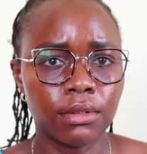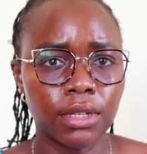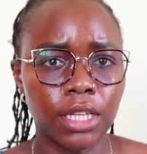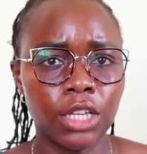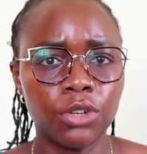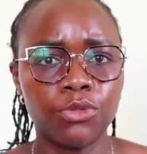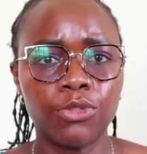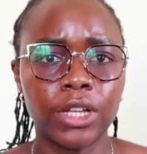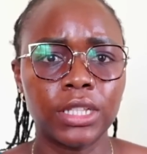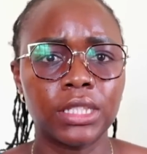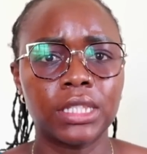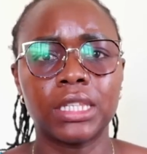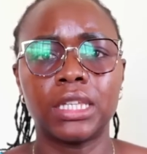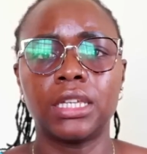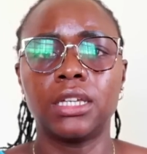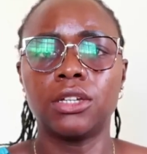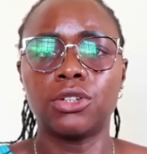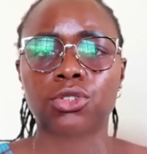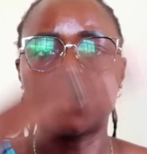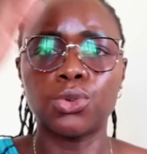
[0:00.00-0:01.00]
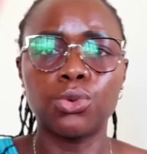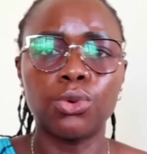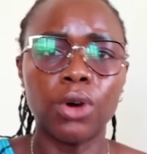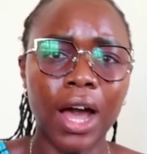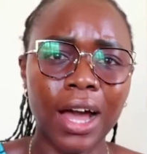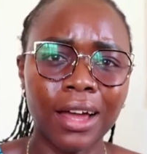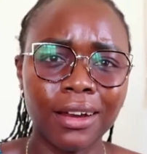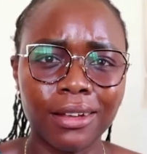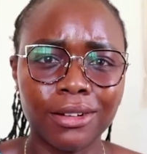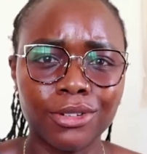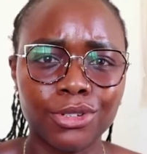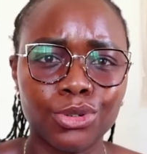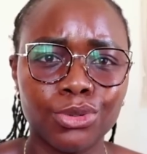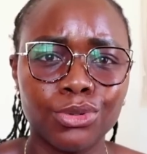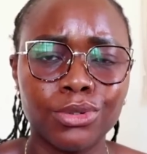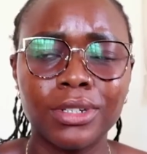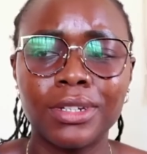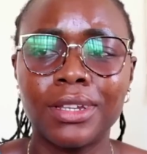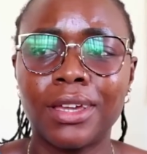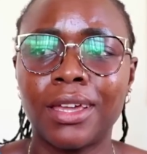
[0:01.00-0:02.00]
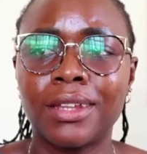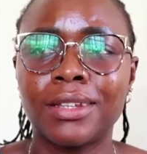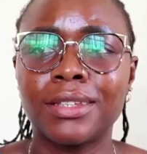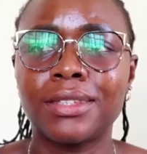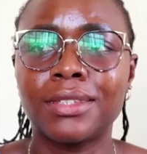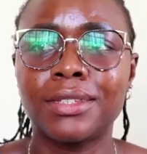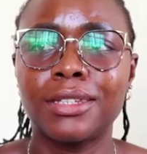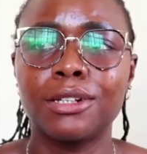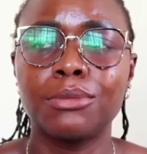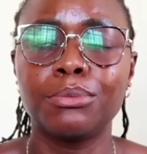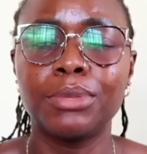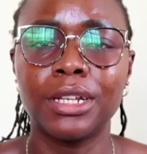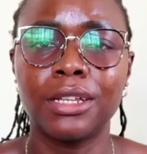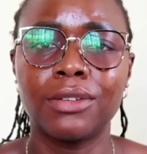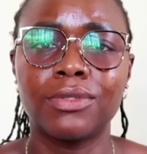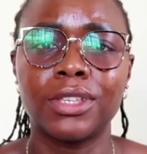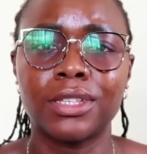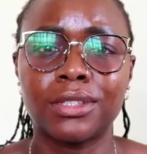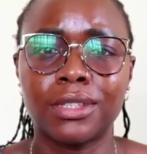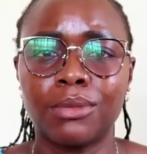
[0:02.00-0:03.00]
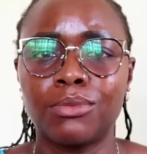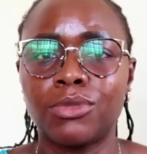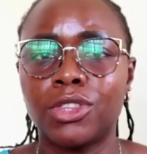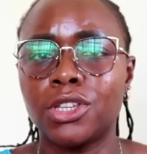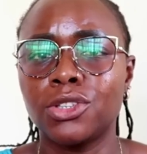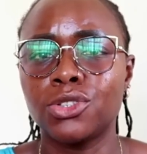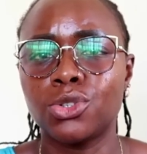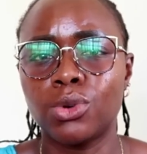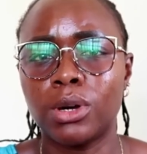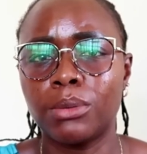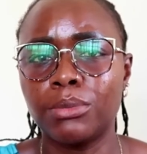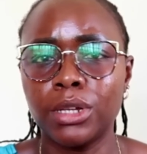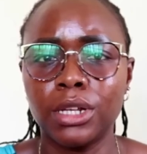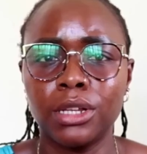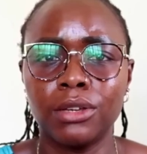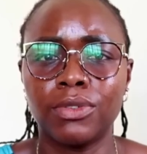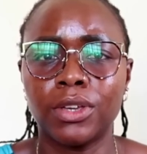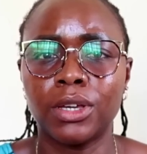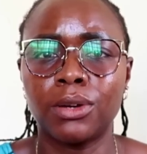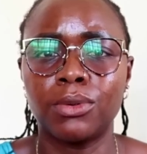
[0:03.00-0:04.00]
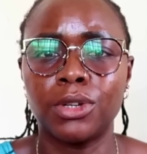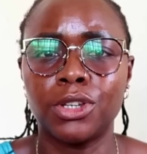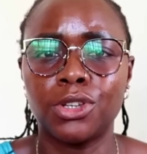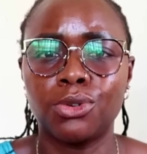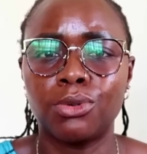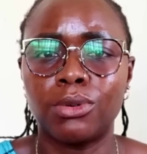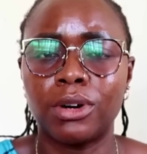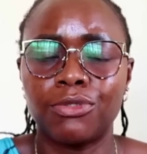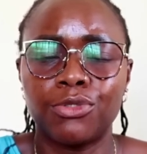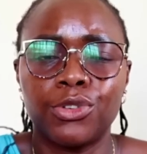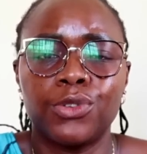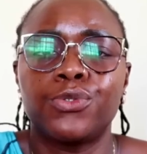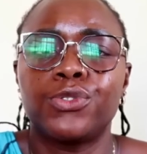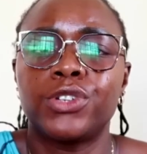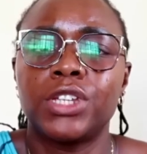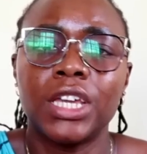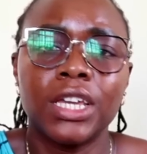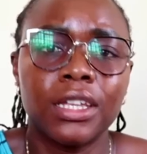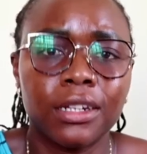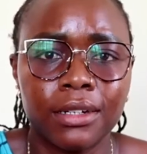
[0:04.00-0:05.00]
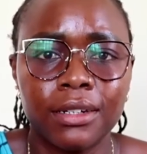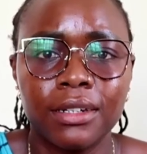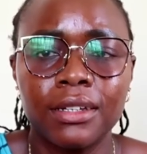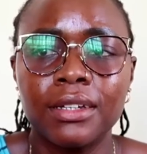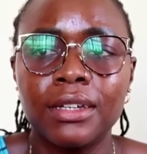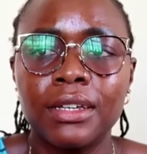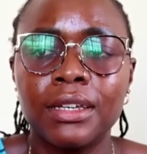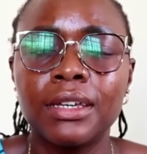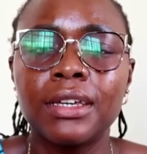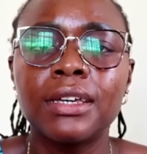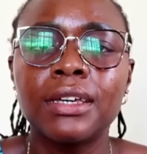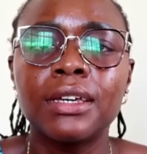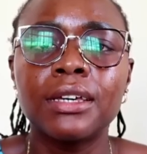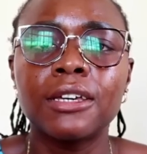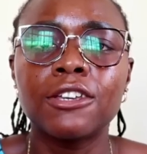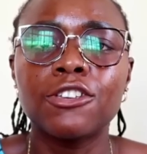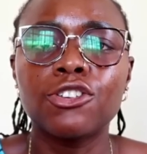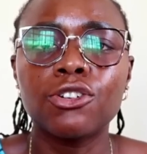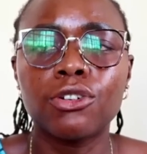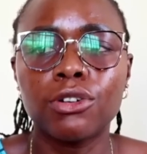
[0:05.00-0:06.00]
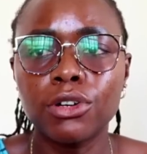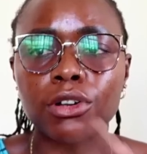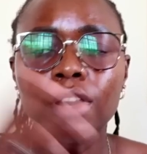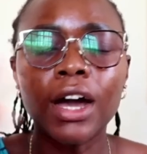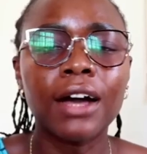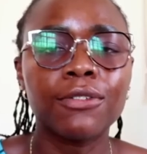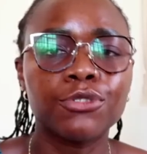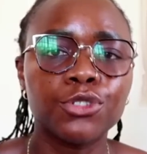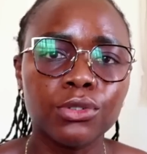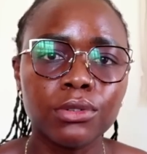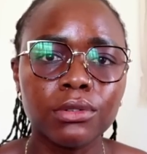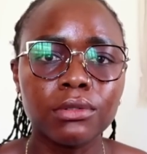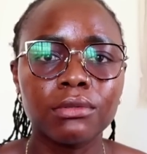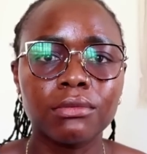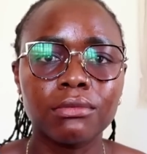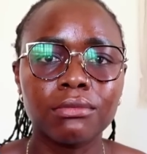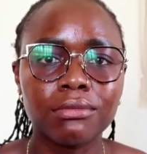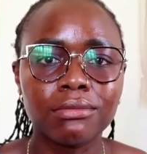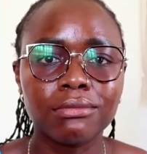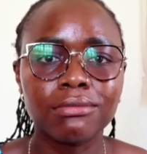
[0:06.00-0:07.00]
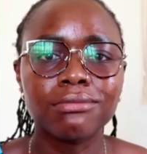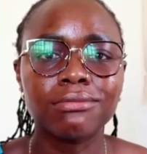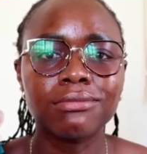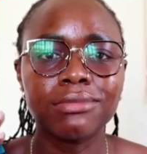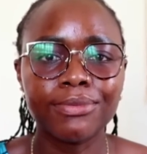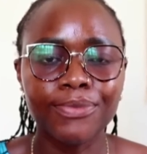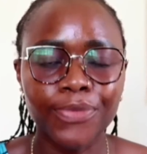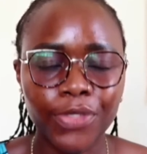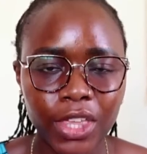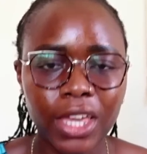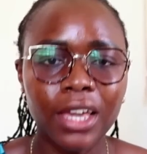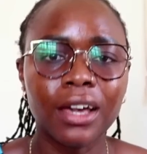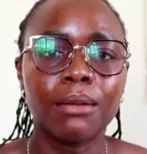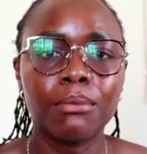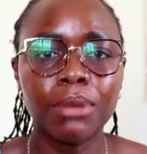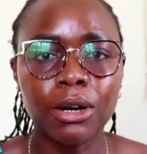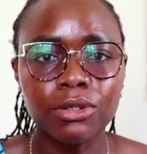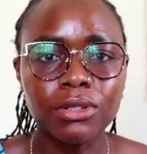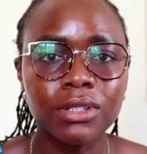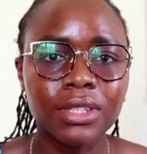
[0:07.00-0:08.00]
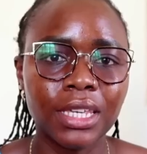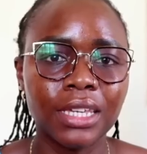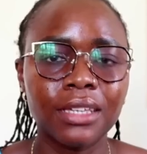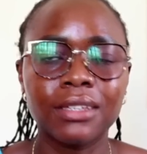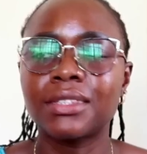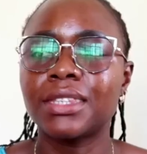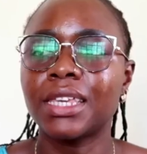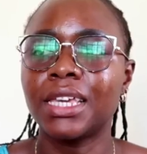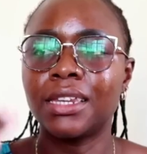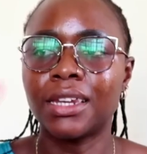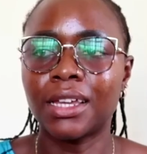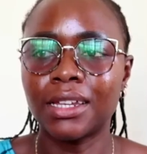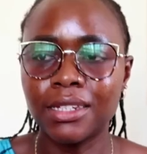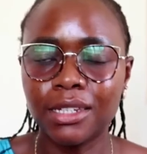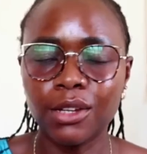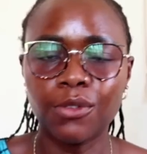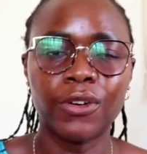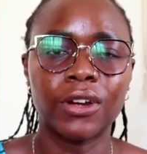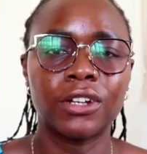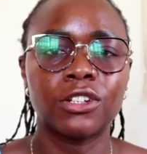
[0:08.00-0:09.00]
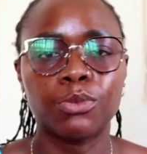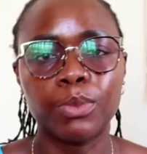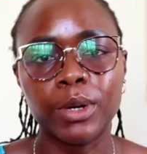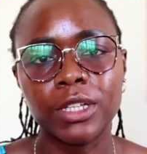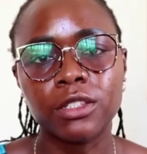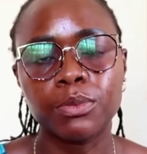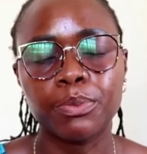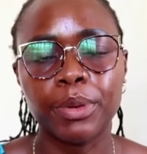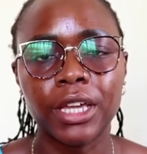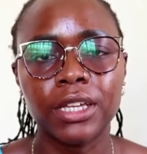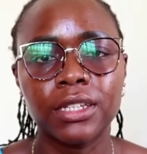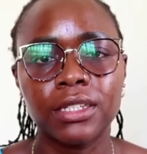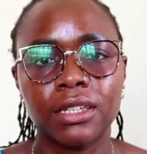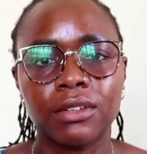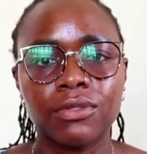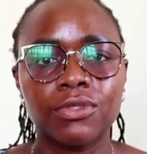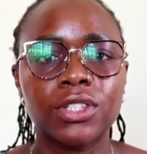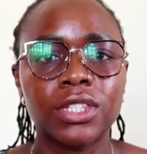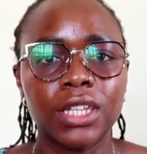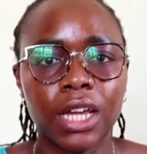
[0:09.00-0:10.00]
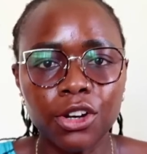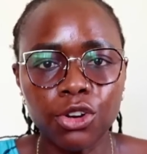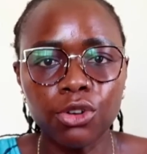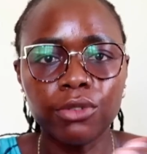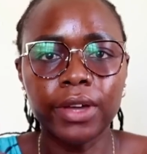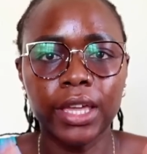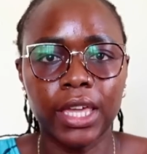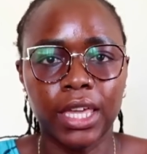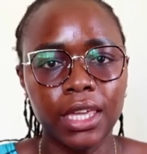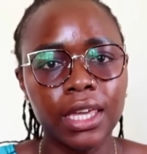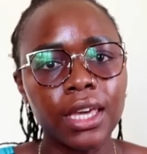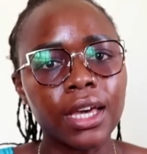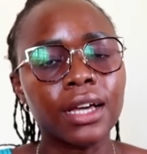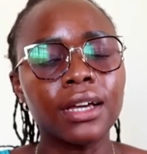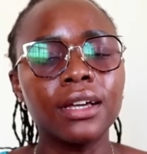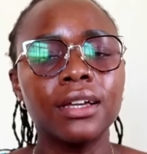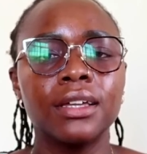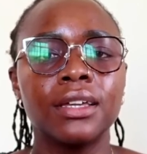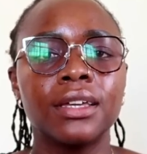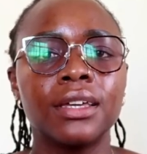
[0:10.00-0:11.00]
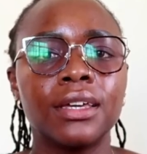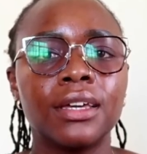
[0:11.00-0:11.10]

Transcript: infancy to adulthood and still believe the same things you were believing when you were 15. You're going to have to think about things in a different perspective. Stand over here.